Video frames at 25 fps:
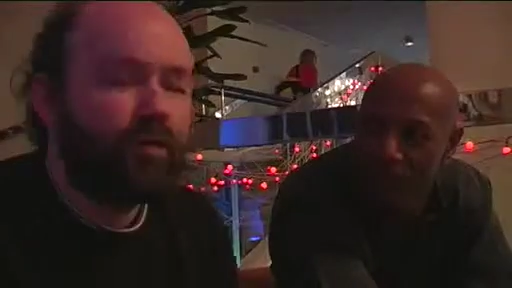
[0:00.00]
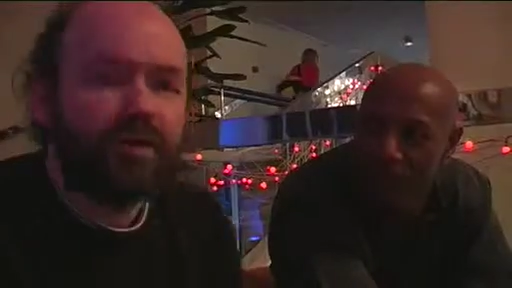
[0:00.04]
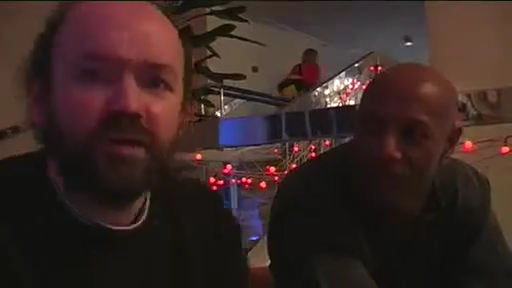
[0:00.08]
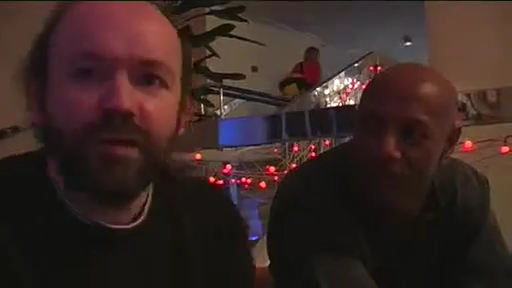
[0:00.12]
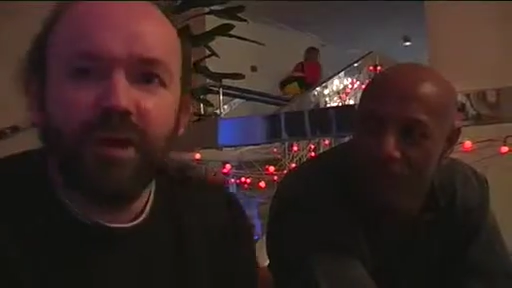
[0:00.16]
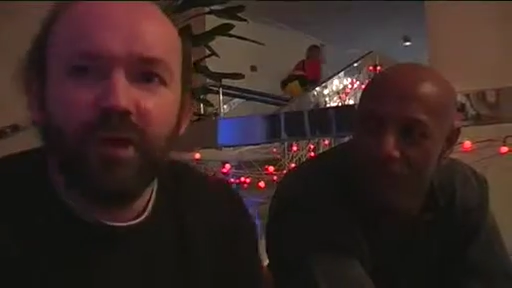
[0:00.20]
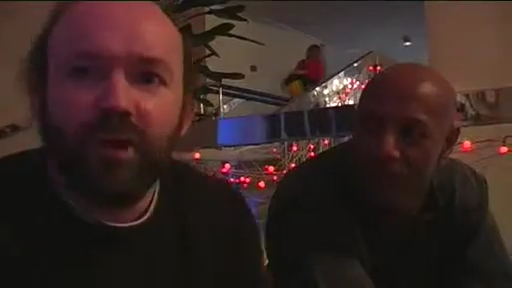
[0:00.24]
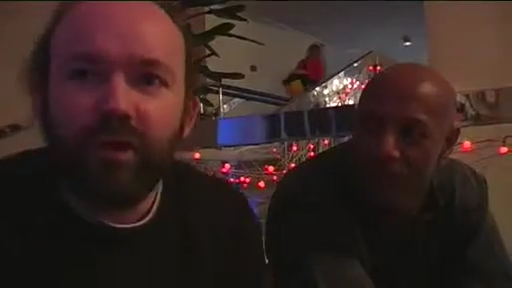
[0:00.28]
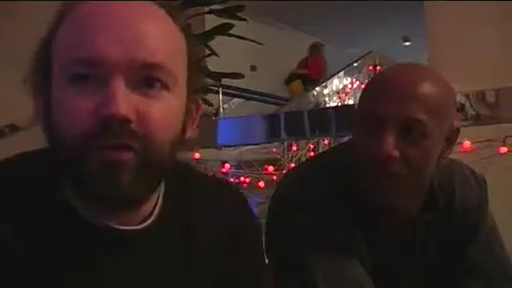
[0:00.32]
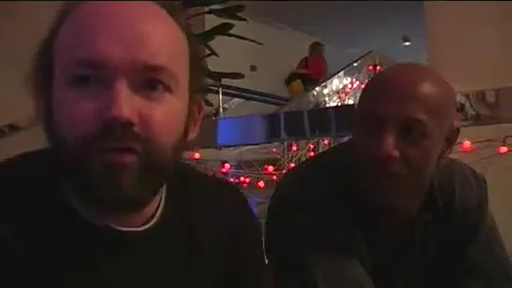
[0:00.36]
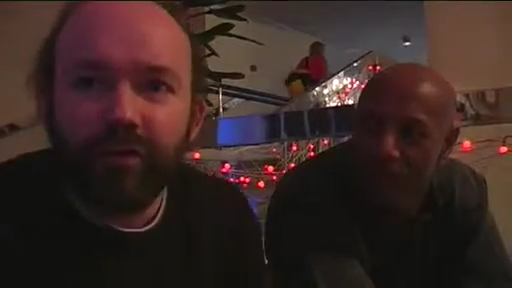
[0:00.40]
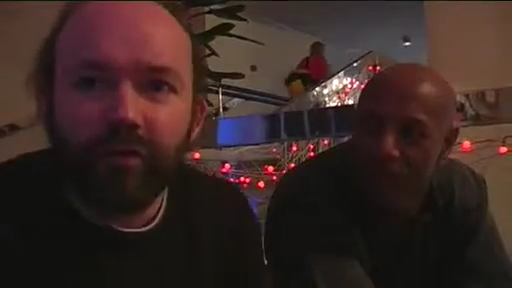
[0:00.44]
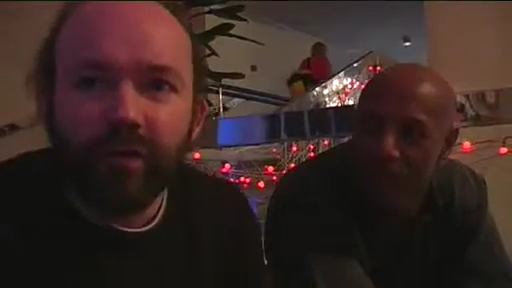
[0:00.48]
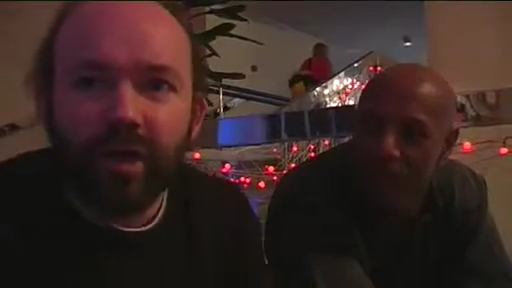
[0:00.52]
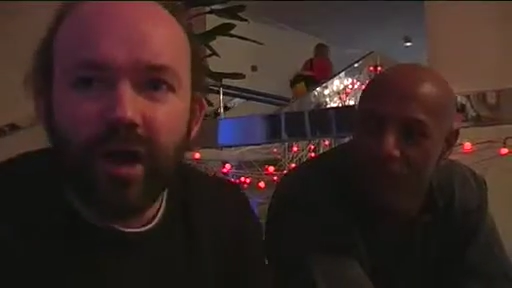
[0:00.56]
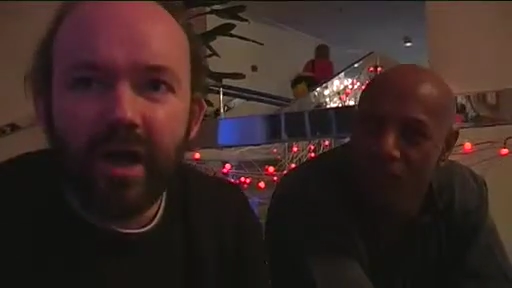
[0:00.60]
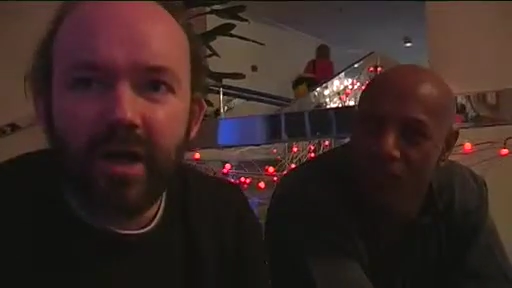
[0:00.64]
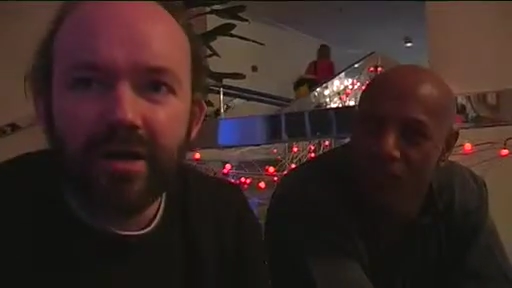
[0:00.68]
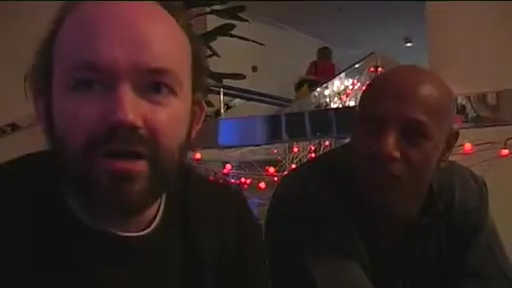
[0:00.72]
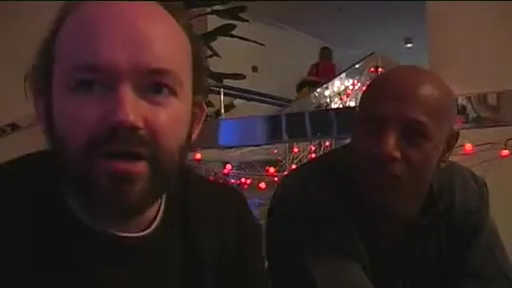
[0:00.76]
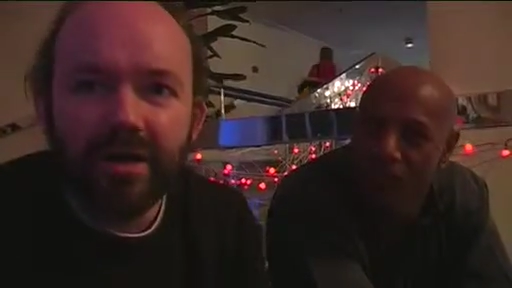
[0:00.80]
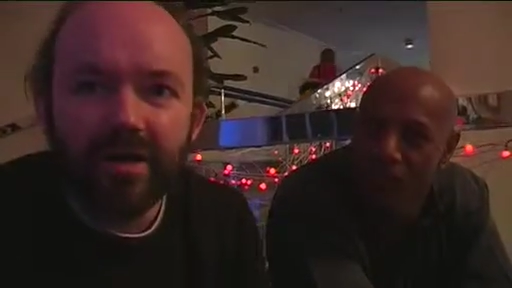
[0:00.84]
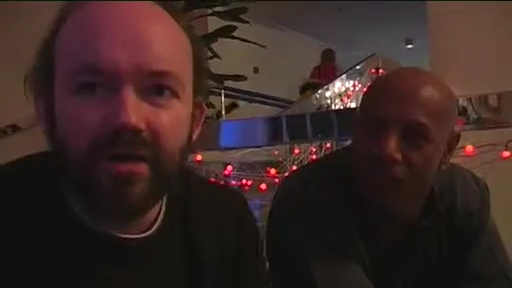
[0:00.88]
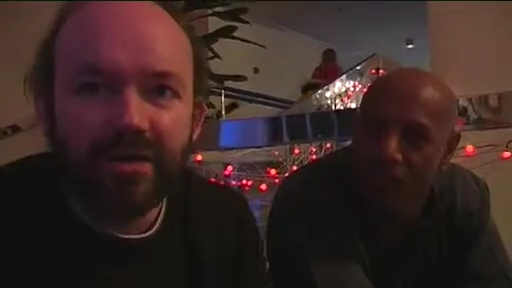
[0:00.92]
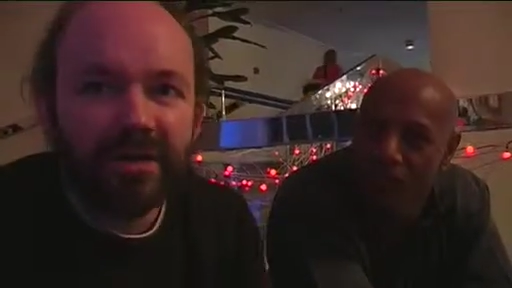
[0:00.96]
It offers a lot of
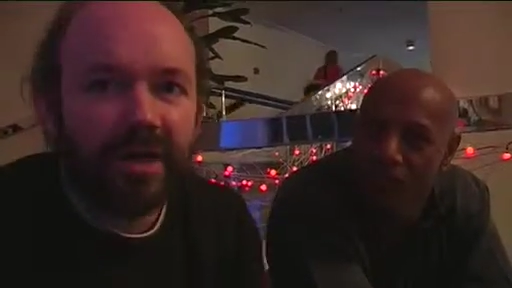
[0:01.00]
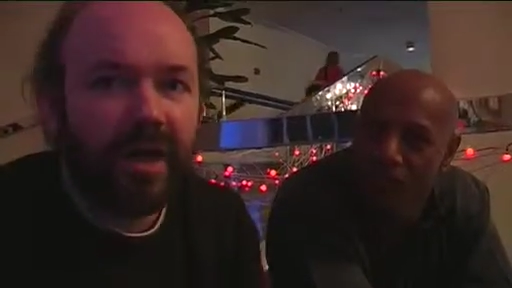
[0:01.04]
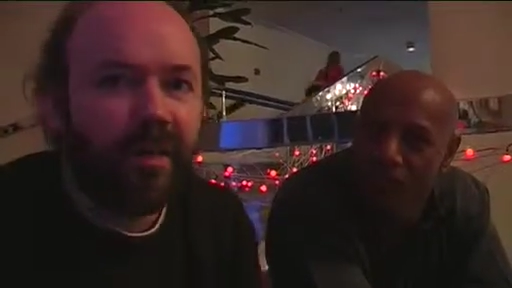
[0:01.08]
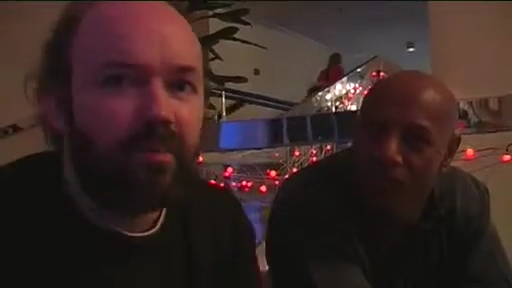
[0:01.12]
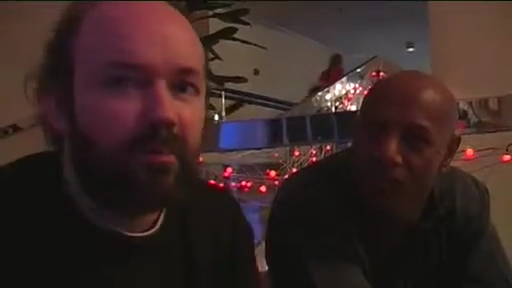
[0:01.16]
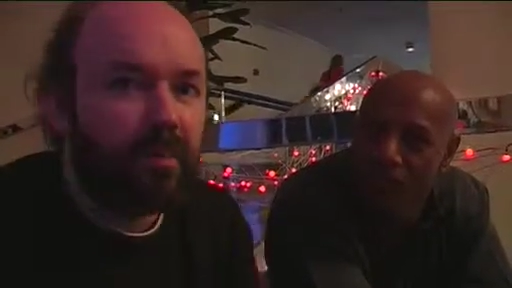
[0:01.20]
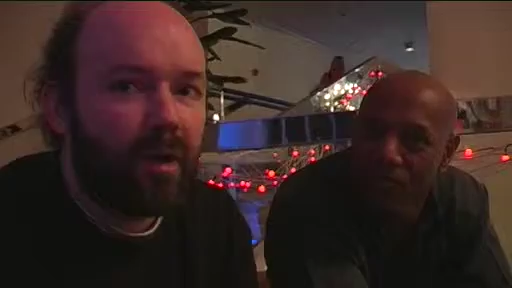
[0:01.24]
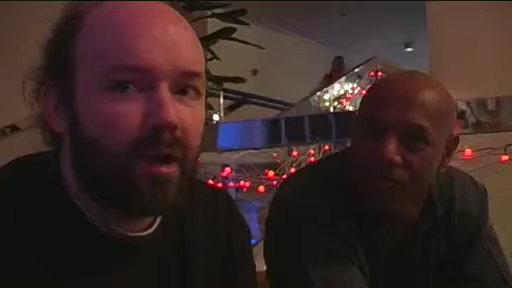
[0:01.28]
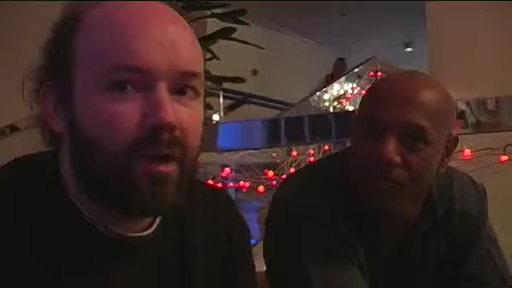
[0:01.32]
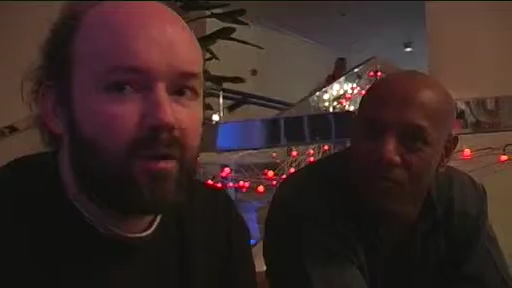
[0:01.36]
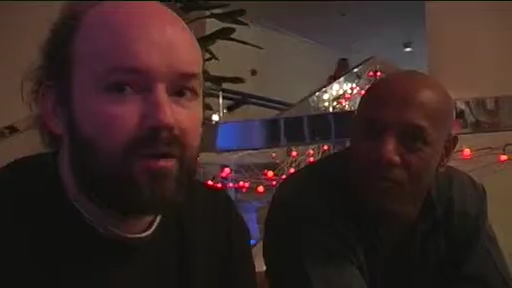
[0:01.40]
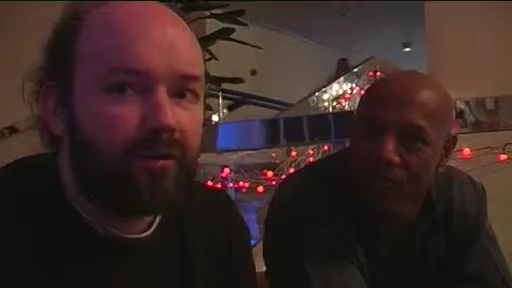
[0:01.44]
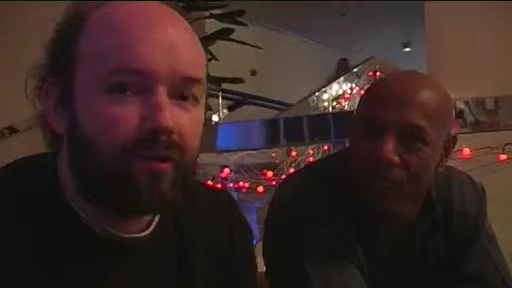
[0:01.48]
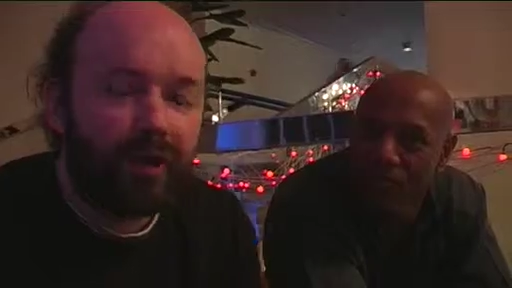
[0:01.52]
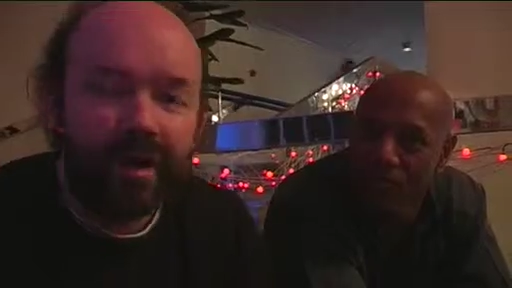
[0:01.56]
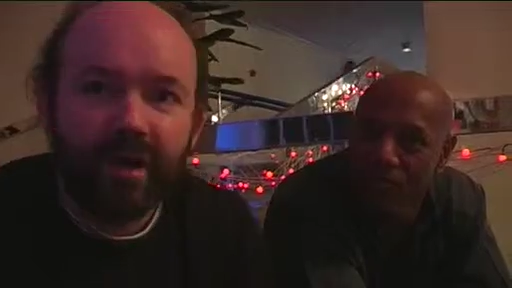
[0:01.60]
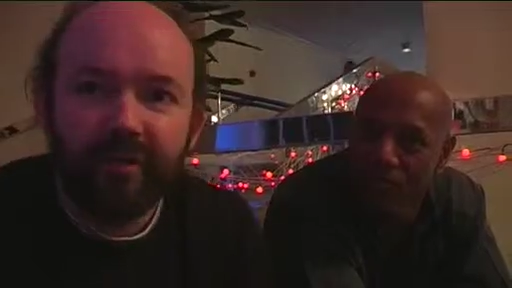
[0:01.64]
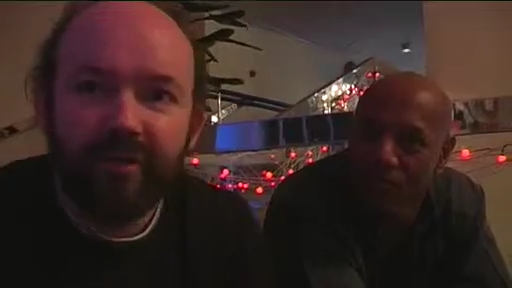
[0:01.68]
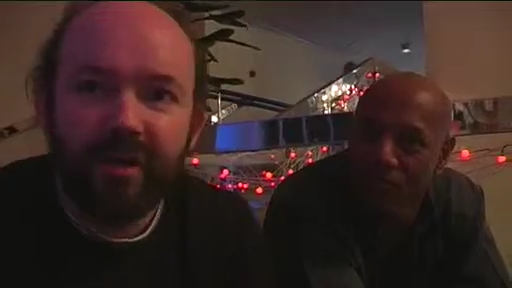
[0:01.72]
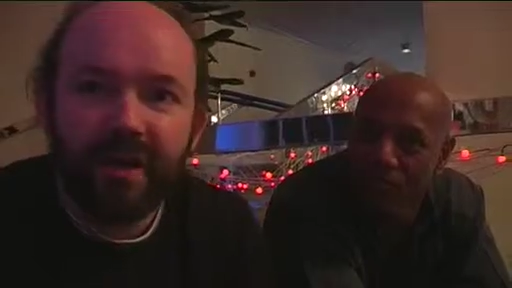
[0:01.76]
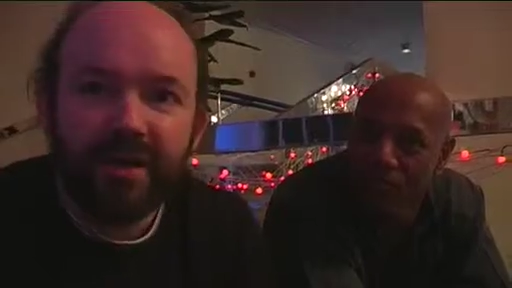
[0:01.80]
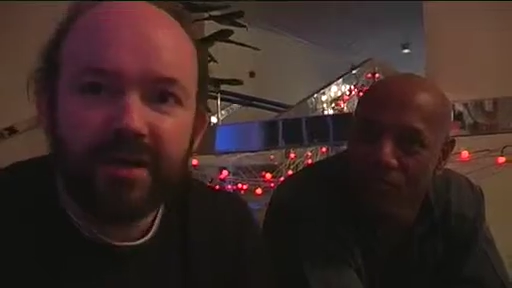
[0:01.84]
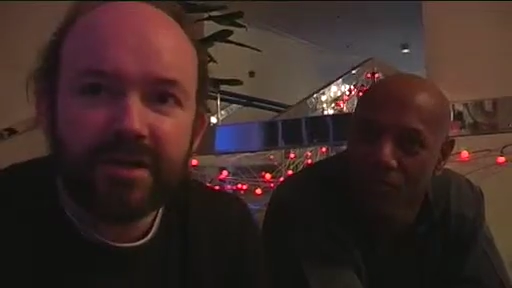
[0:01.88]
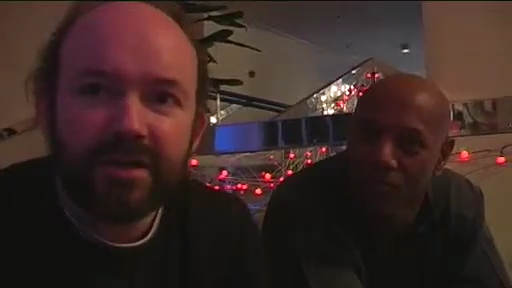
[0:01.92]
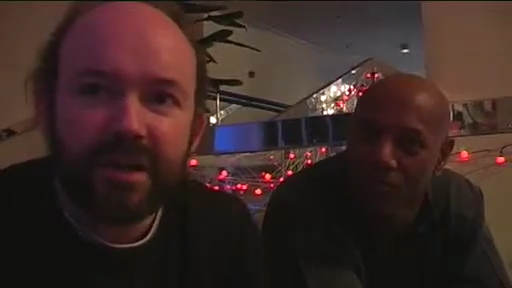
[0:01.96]
variety, the 10 by 3
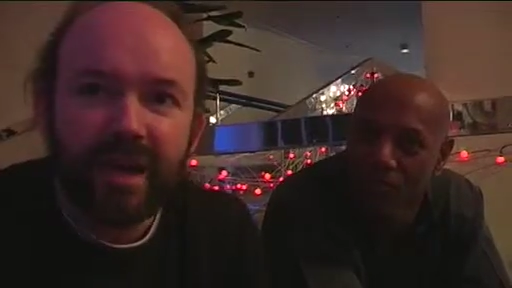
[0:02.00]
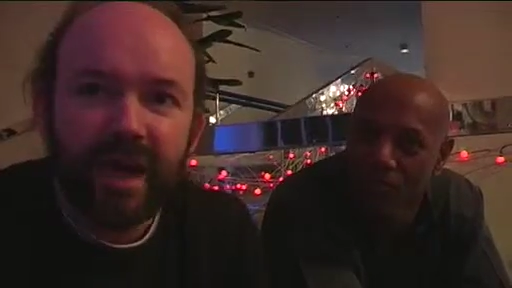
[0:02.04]
events,